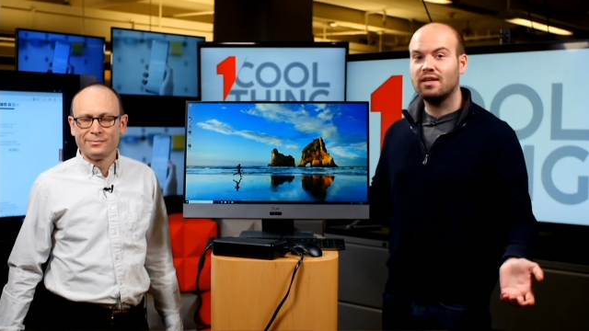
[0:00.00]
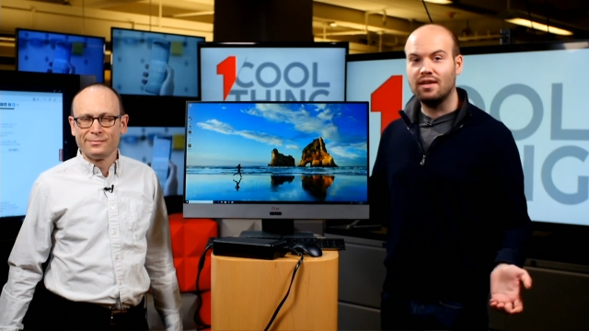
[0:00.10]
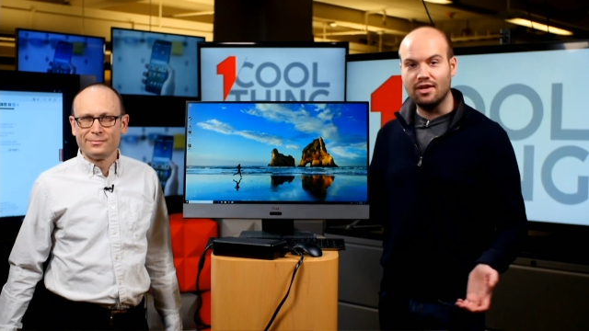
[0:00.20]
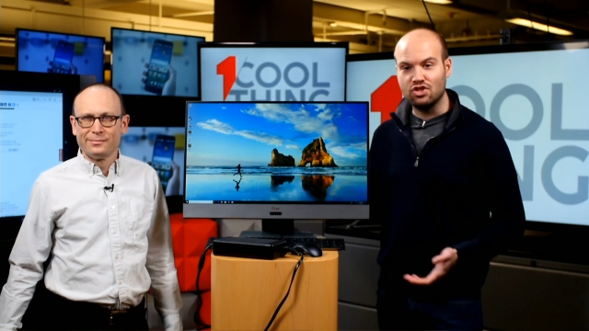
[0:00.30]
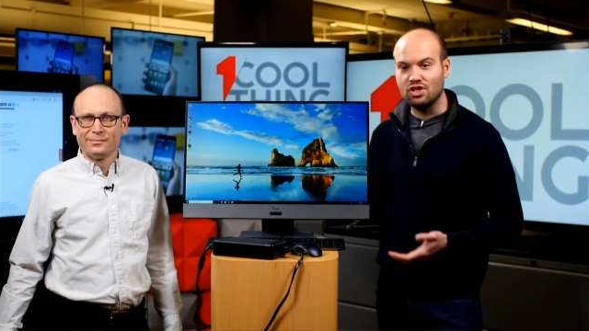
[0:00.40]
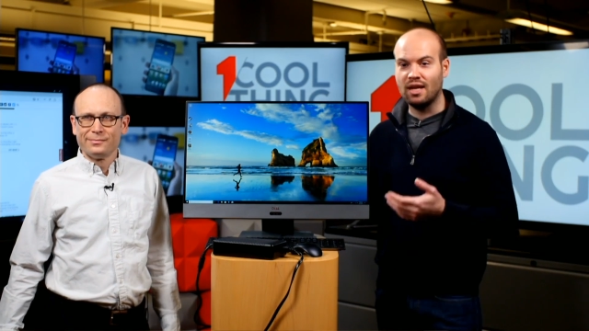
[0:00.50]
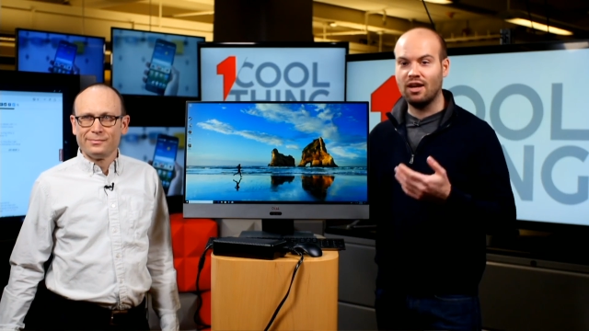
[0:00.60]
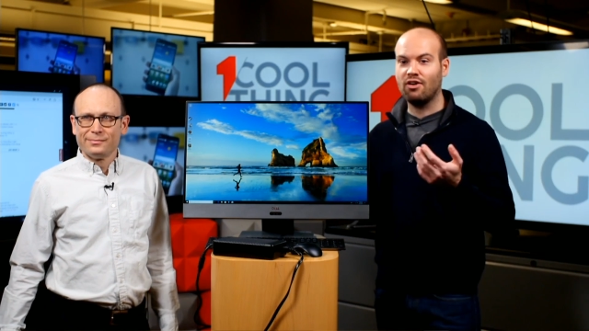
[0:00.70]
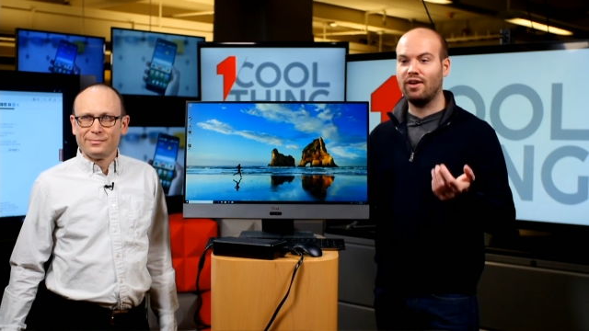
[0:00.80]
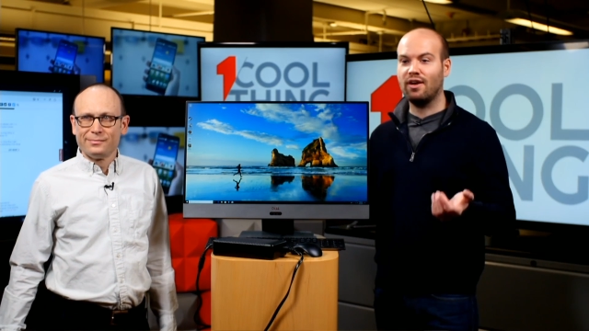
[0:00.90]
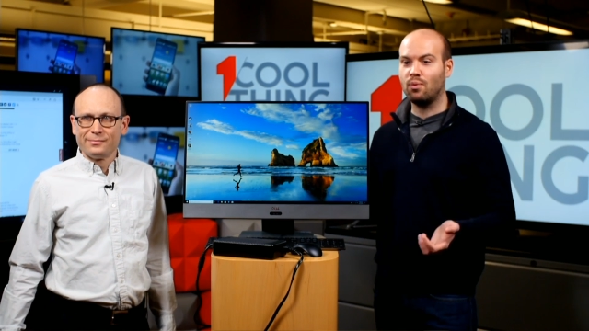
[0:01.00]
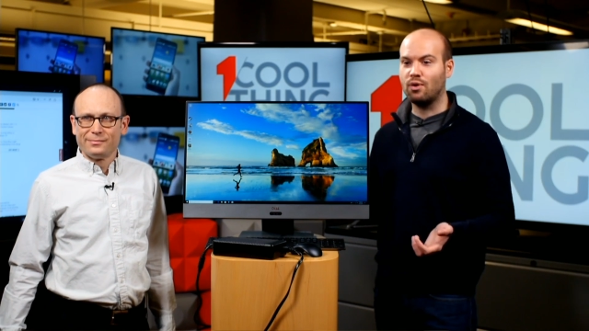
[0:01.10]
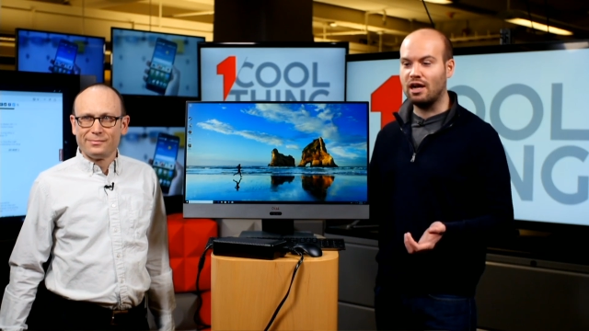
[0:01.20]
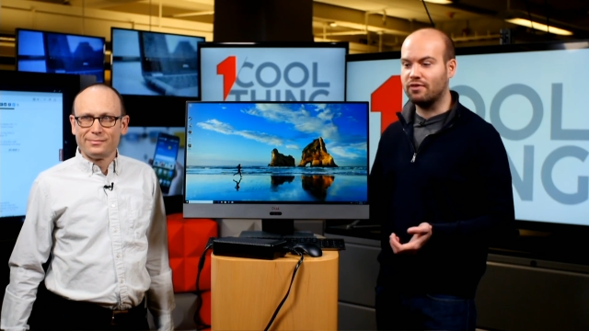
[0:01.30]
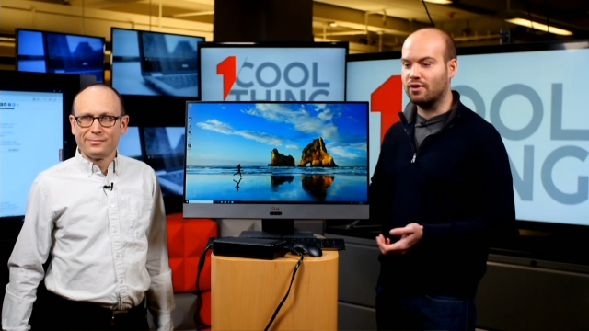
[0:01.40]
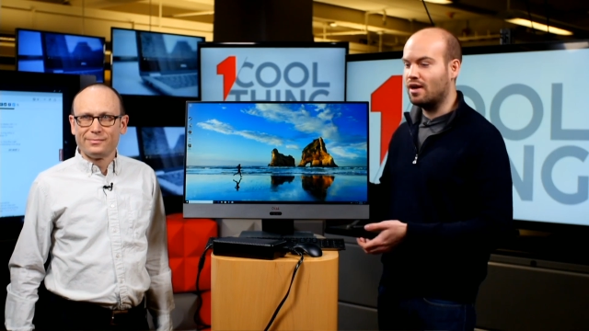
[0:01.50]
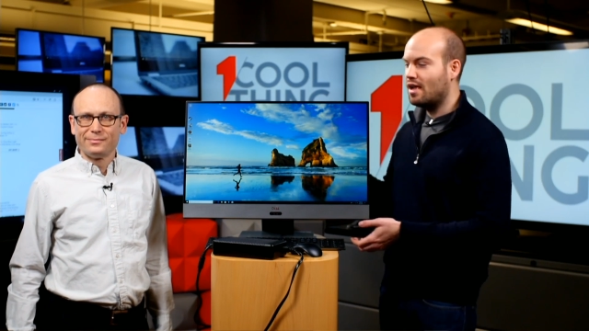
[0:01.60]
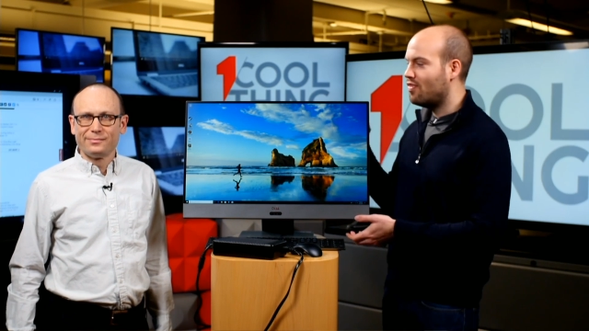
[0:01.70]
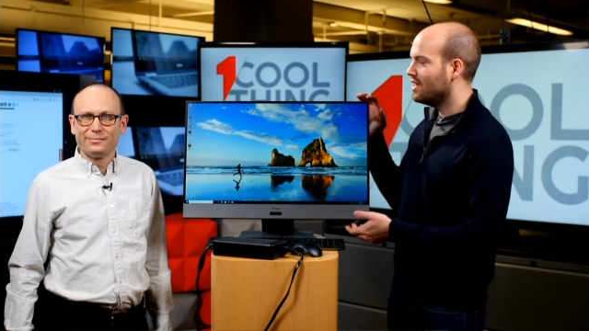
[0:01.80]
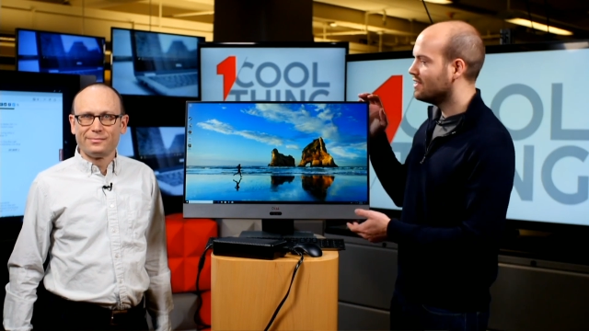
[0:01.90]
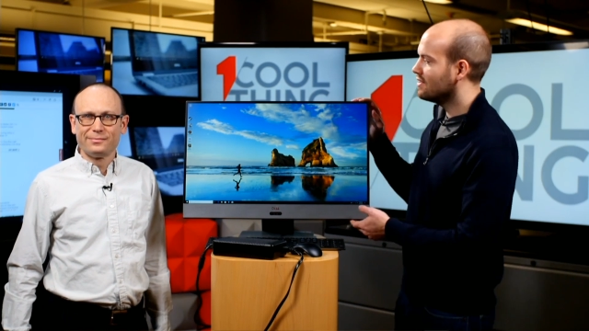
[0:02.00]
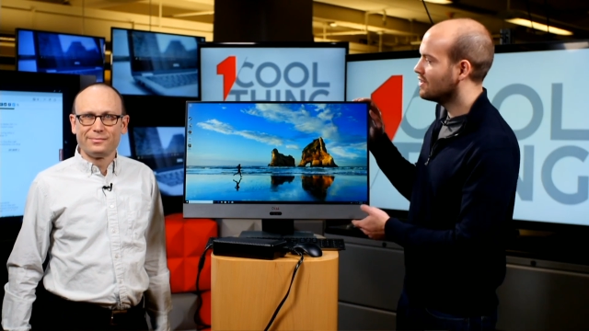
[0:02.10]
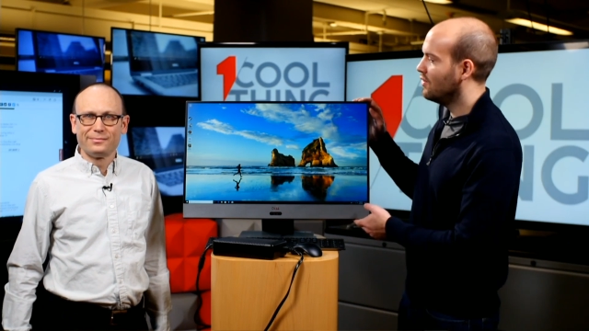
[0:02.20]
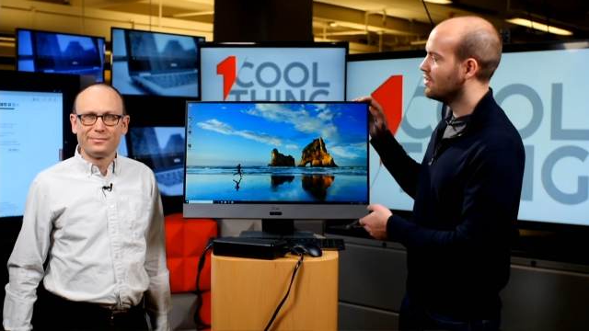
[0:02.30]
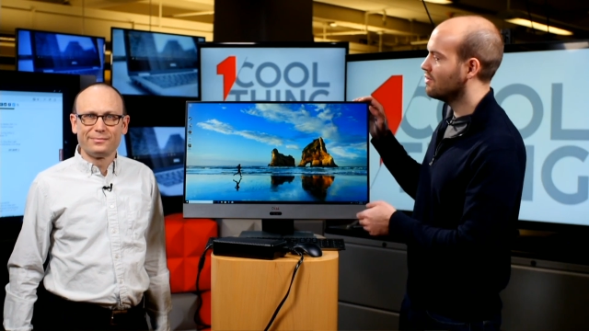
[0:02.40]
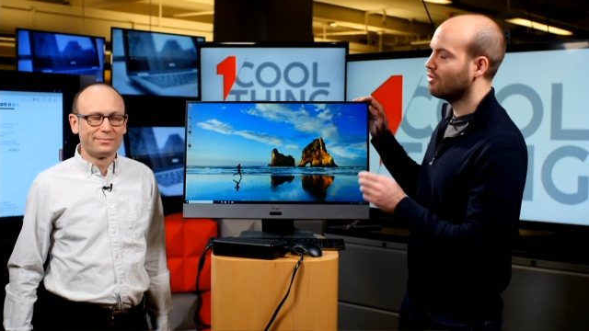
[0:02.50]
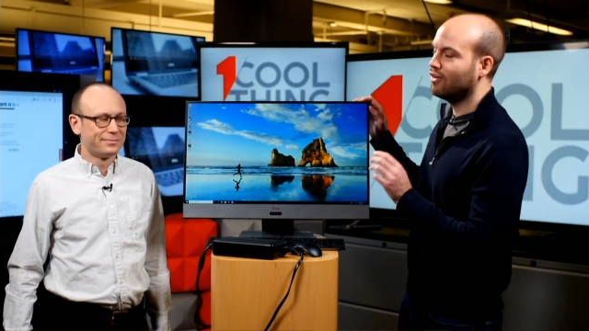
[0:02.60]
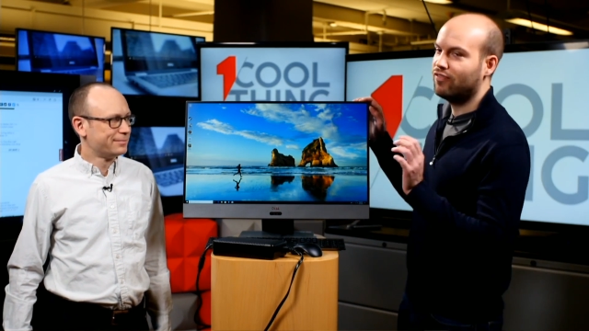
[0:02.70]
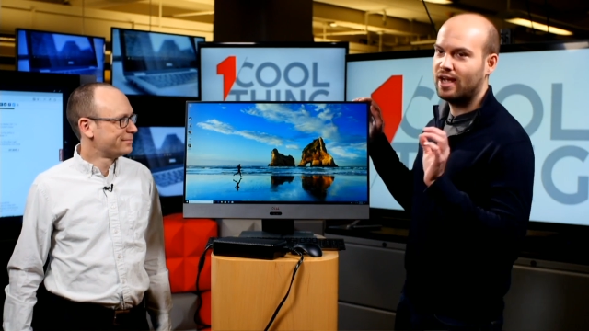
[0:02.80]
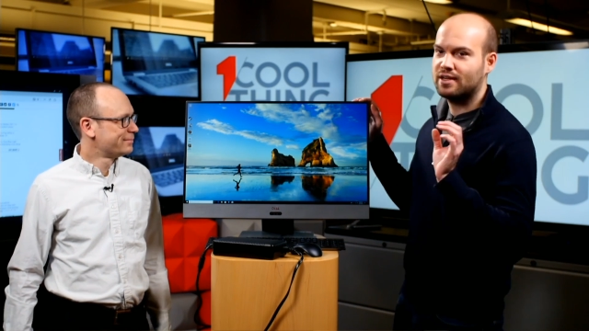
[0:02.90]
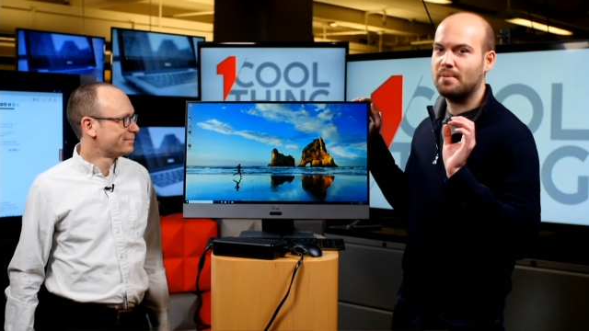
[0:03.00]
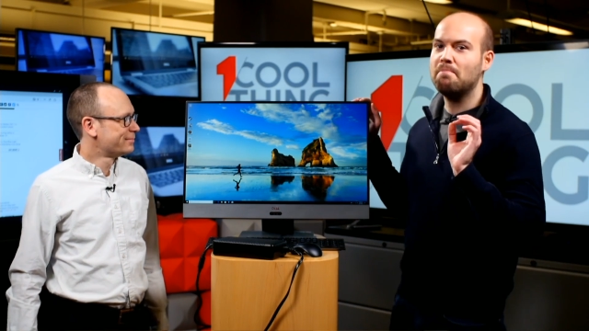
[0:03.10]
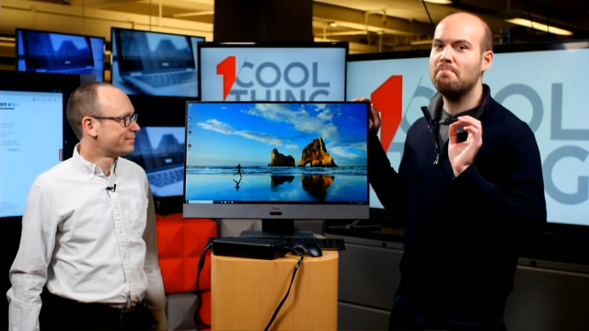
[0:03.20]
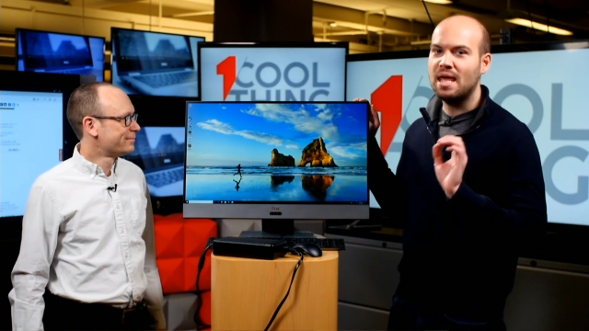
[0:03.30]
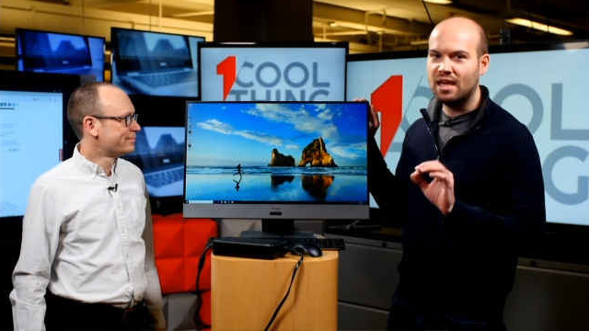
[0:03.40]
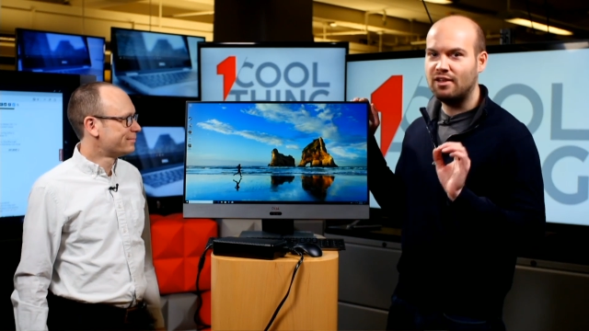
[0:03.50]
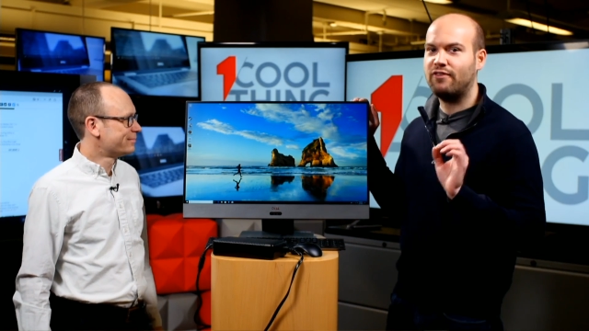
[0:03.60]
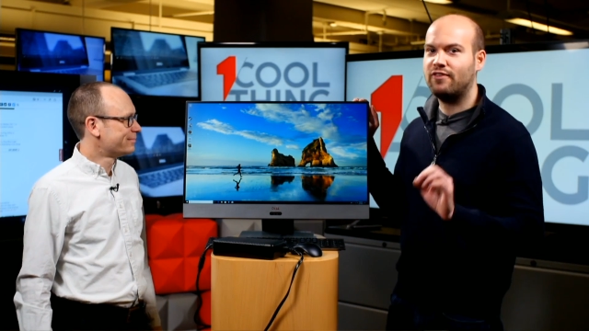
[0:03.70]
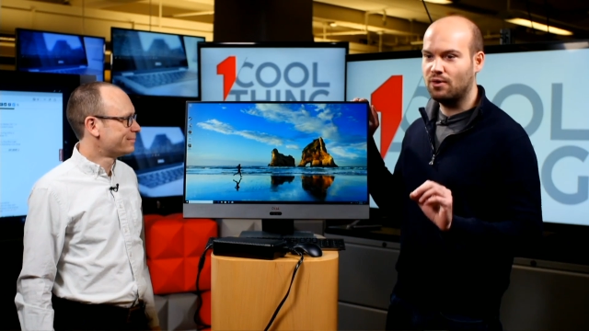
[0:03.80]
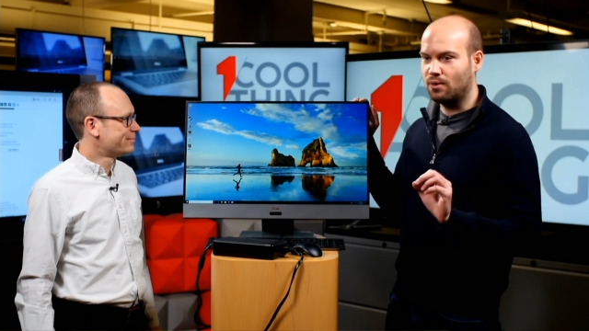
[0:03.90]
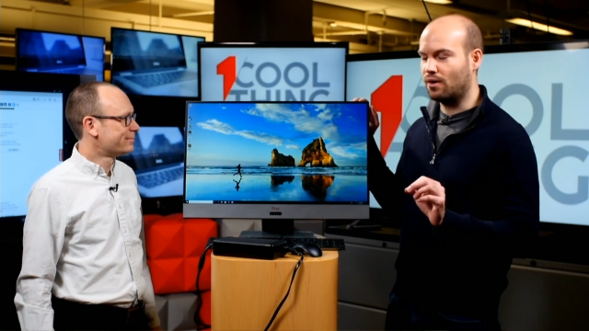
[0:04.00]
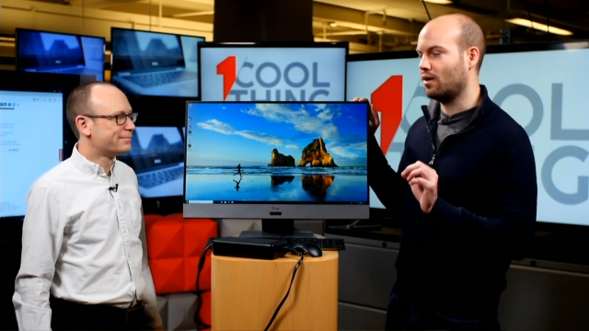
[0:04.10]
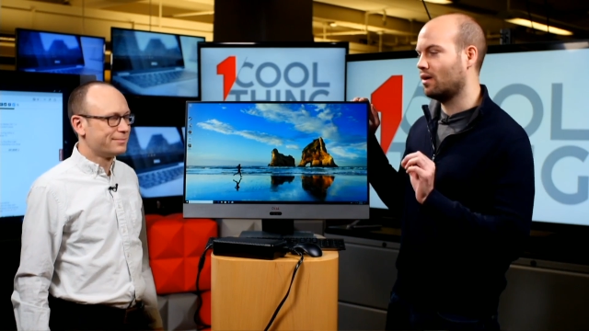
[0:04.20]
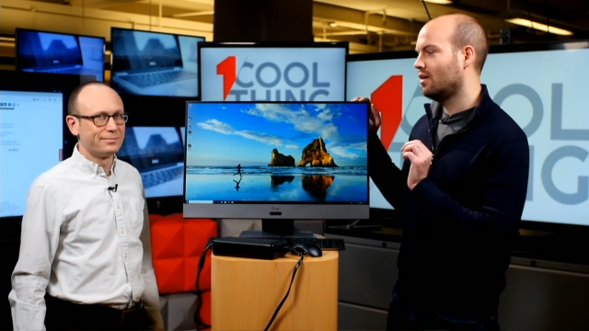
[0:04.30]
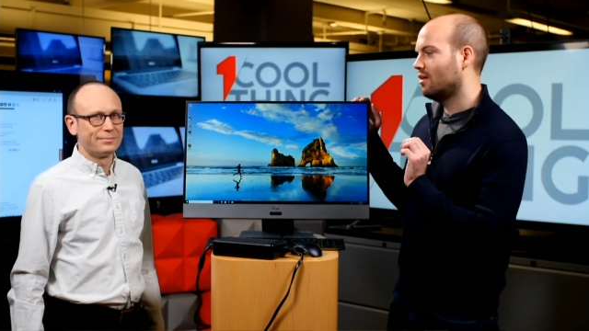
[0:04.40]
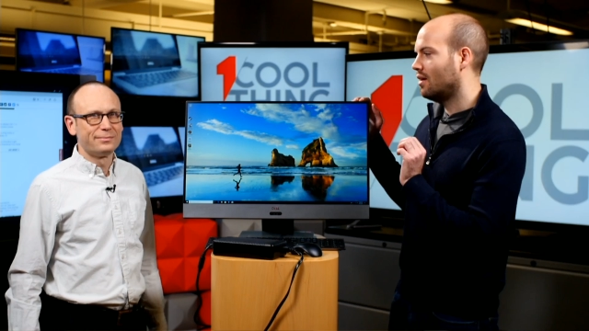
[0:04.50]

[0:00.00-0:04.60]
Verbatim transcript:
Speaker 1: kitchen area, wherever, this is going to reflect many fewer